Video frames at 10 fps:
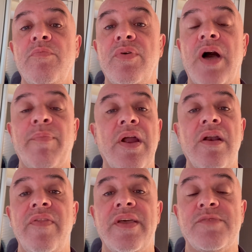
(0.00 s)
but
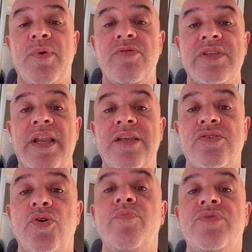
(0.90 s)
apparently they're supposed to last
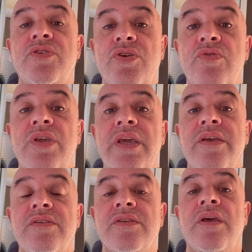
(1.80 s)
up to 2
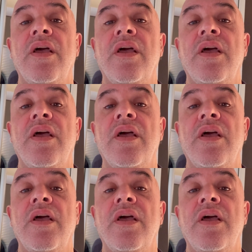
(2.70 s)
years.